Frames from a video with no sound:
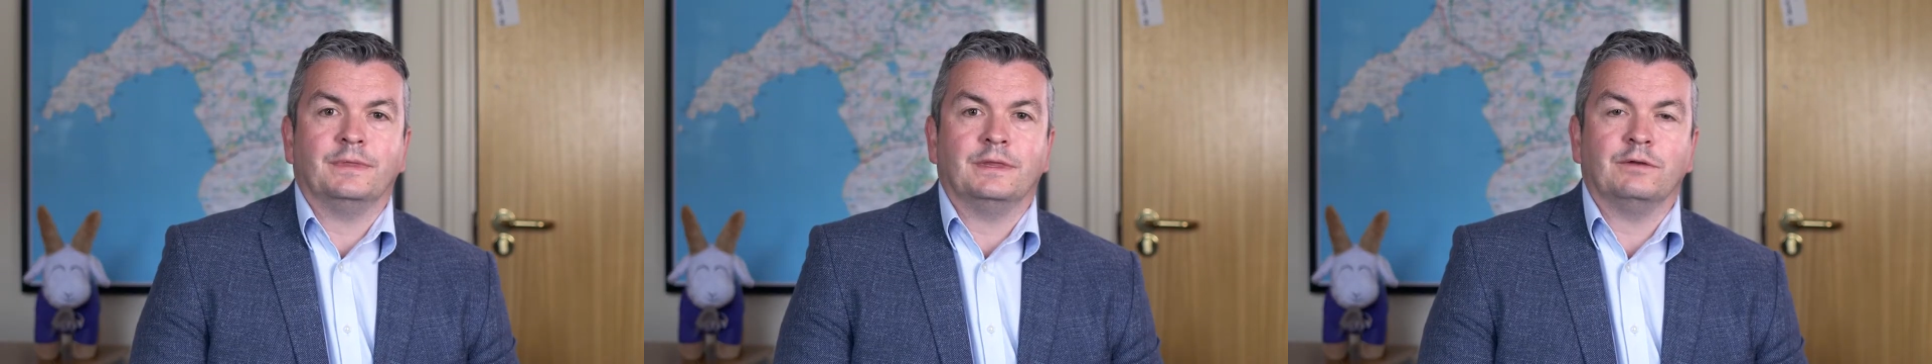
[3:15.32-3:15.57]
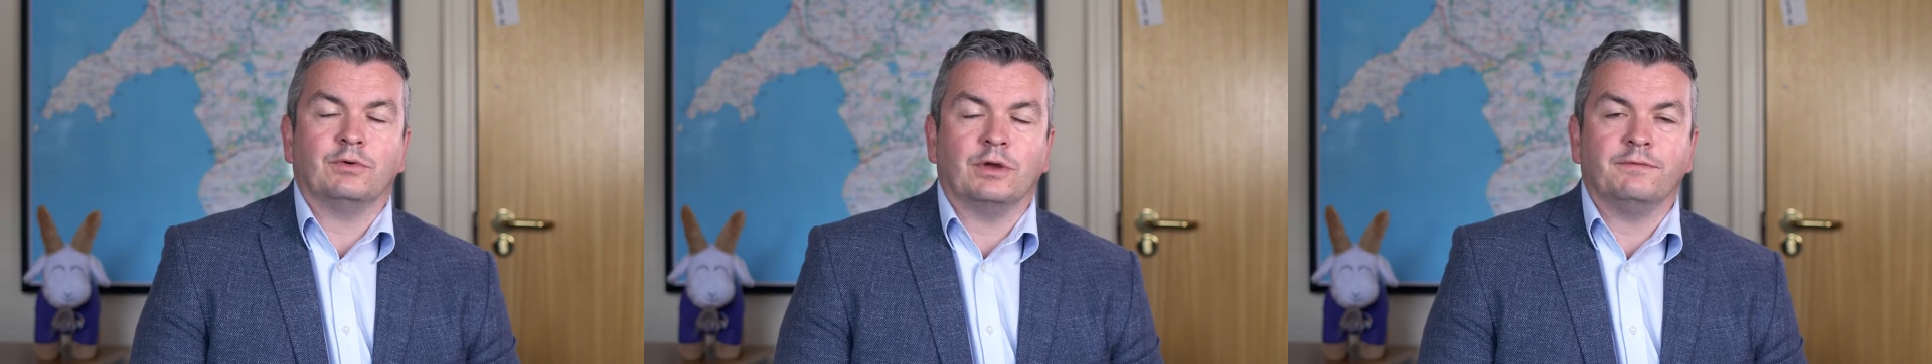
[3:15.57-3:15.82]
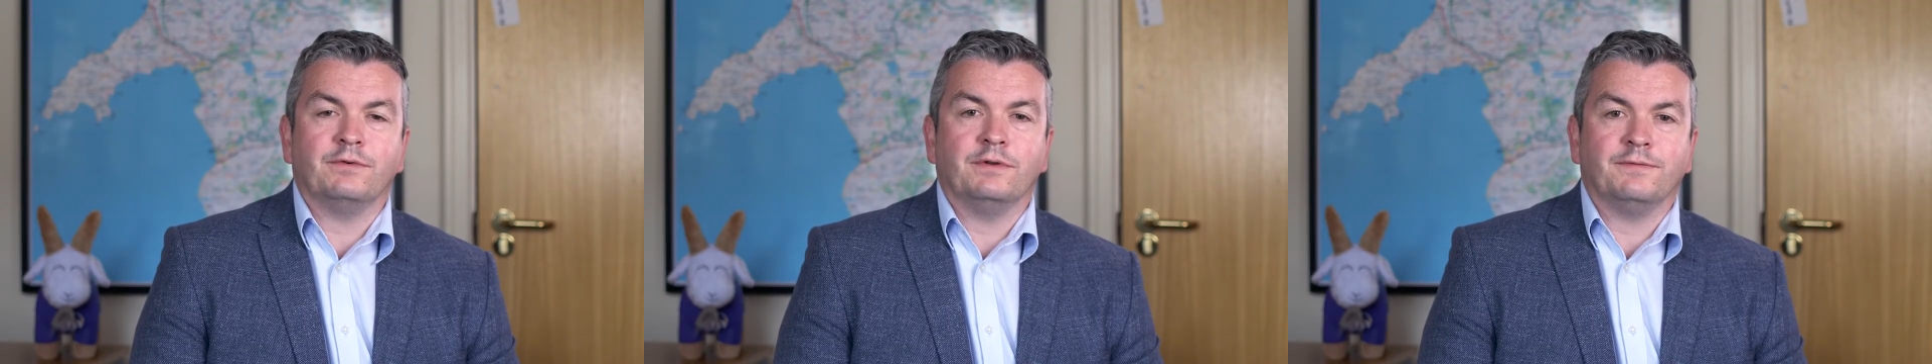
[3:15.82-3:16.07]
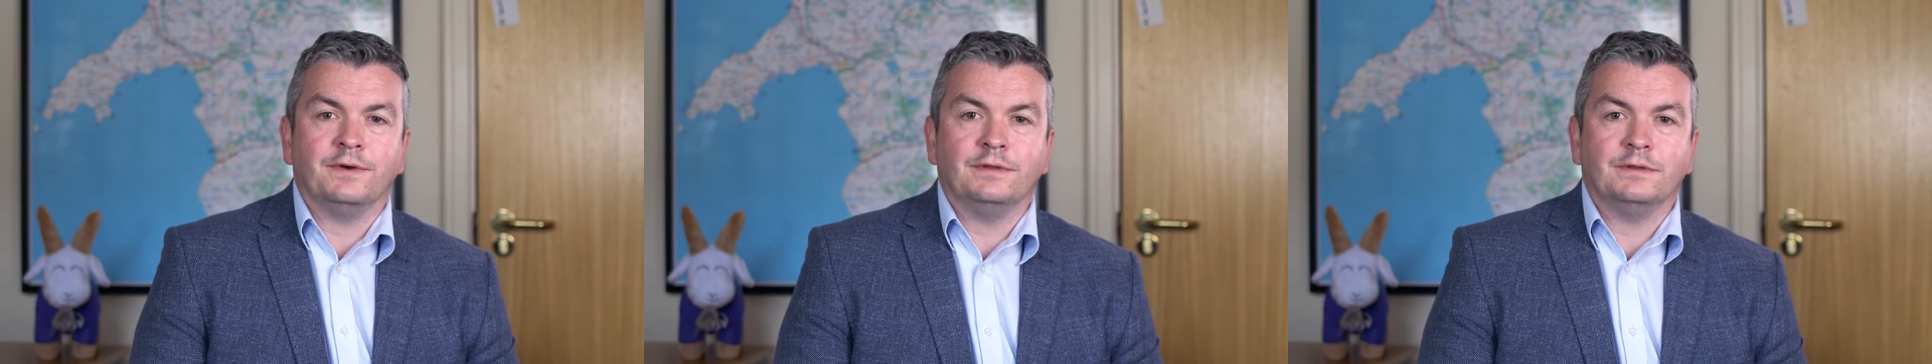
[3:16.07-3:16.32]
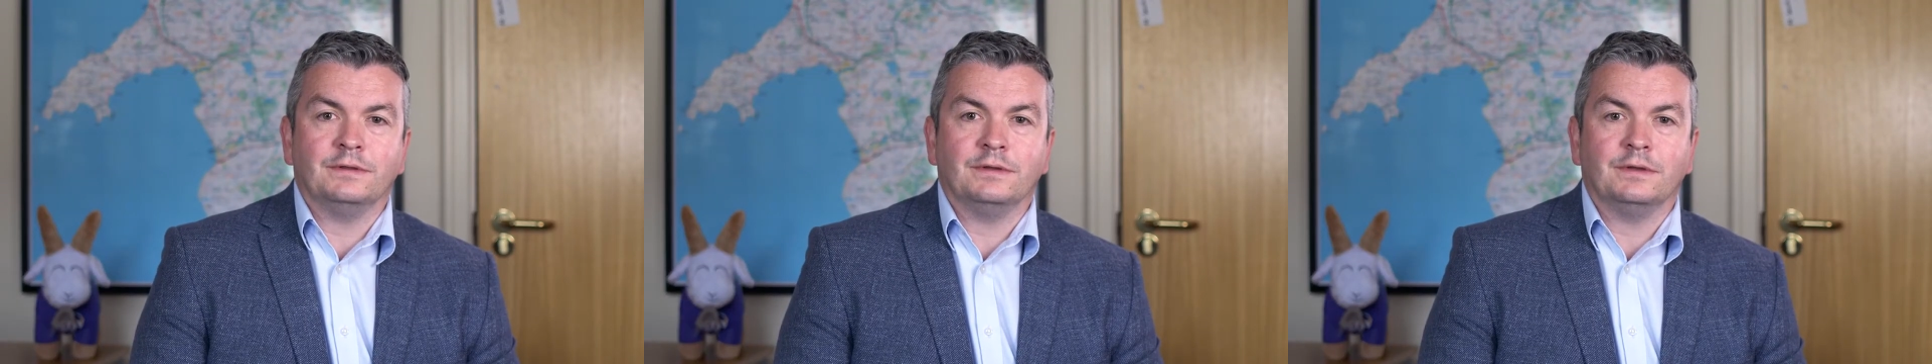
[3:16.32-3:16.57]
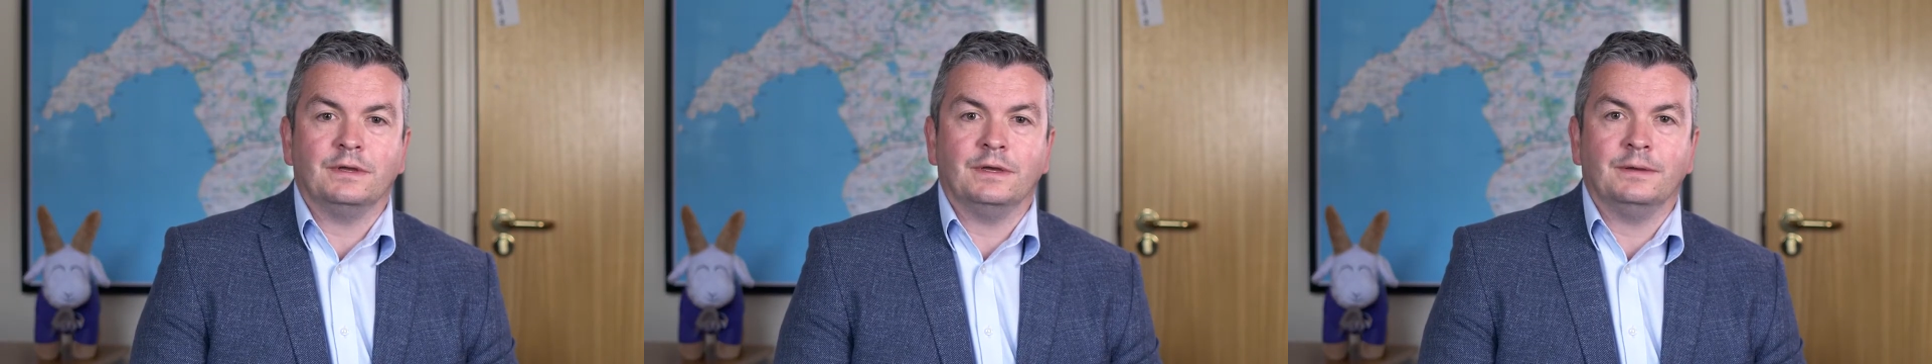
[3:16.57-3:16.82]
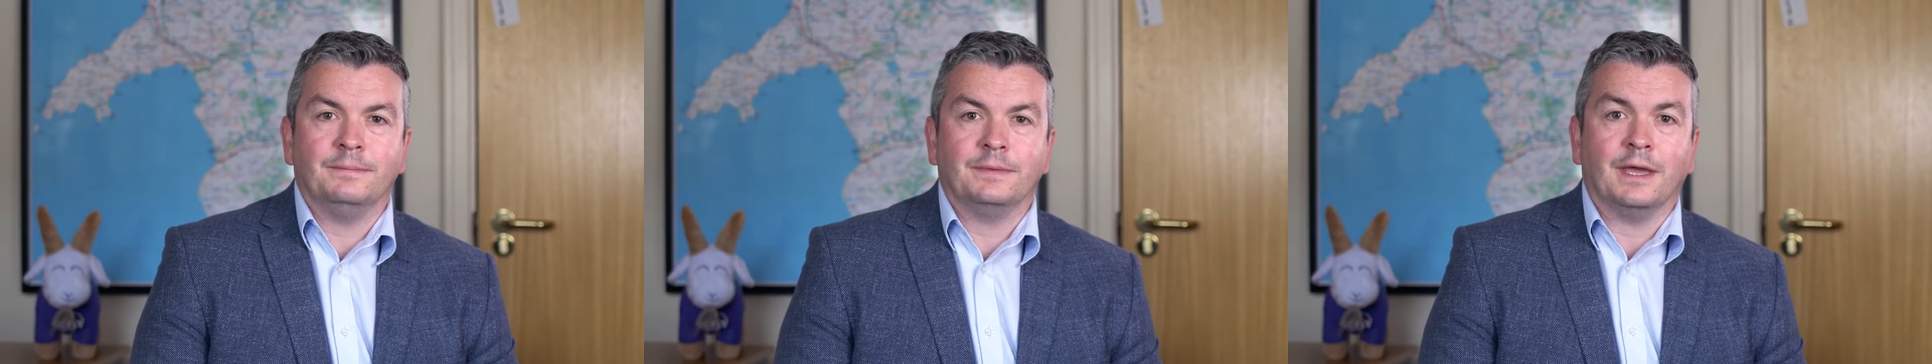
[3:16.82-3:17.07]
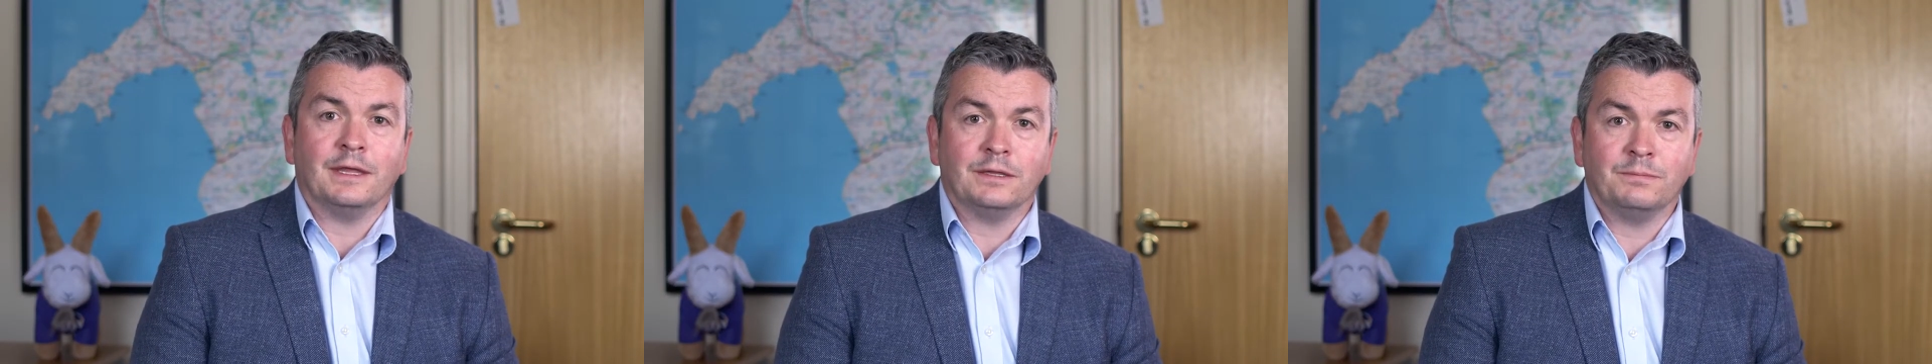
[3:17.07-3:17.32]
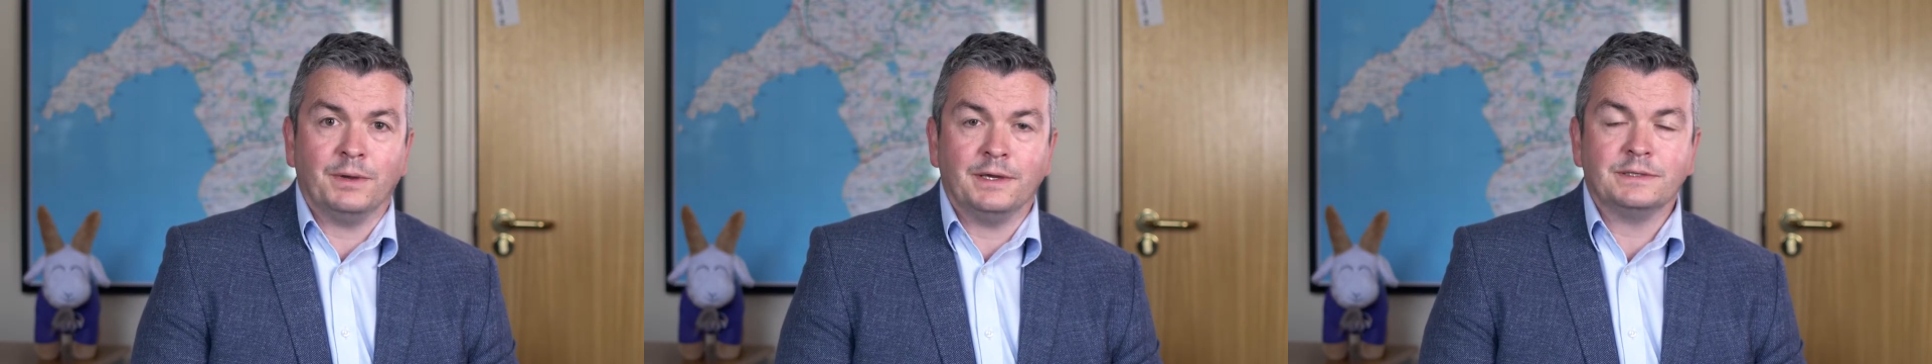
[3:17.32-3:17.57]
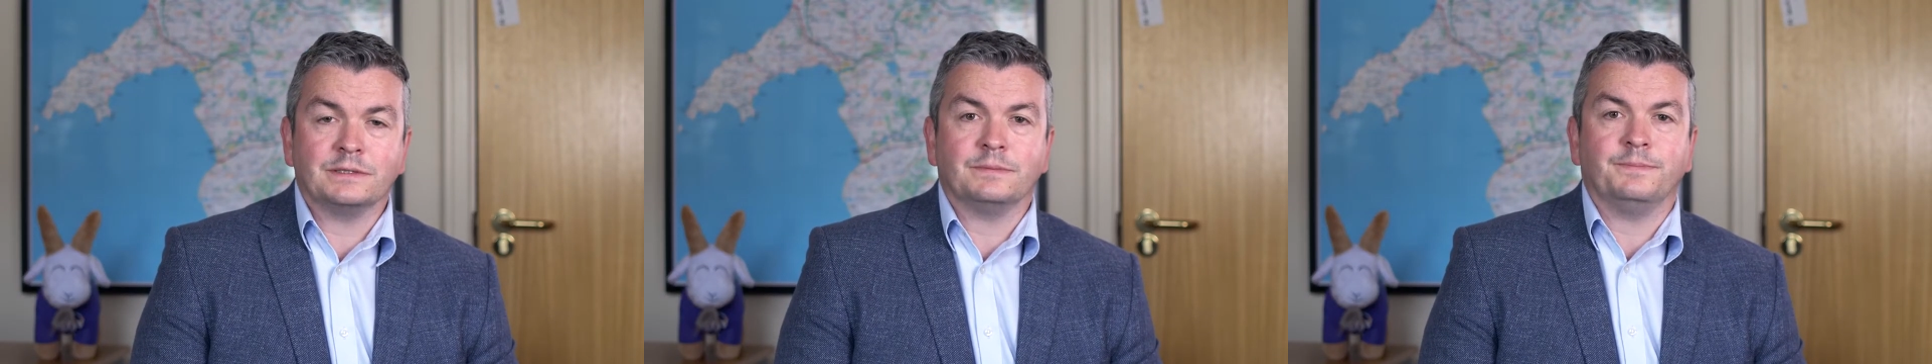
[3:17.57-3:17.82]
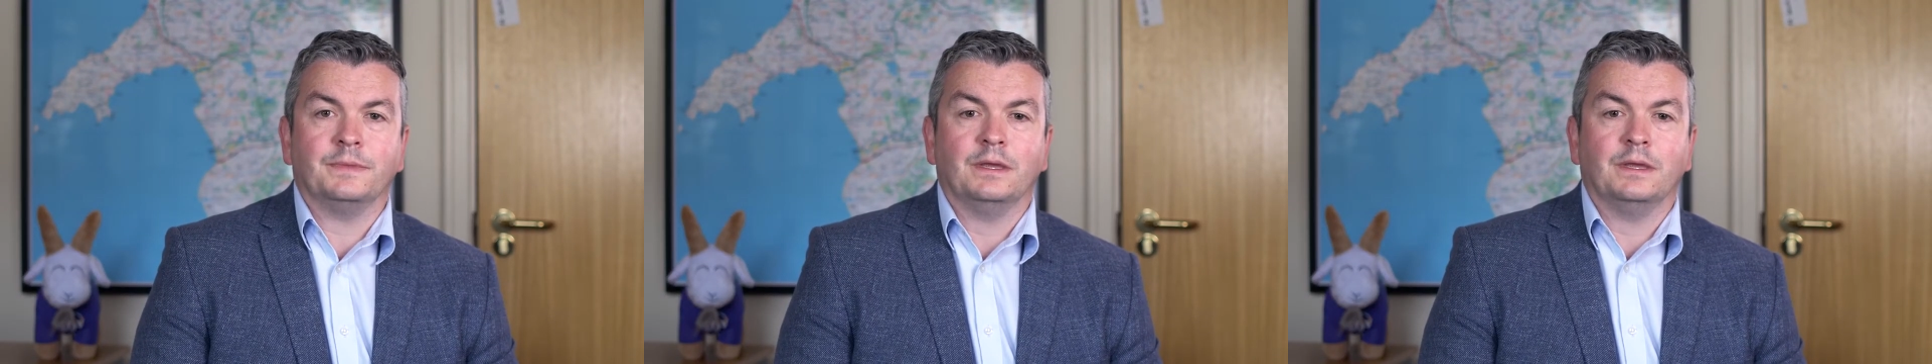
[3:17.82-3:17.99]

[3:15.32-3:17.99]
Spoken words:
the recovery fund gathered pace.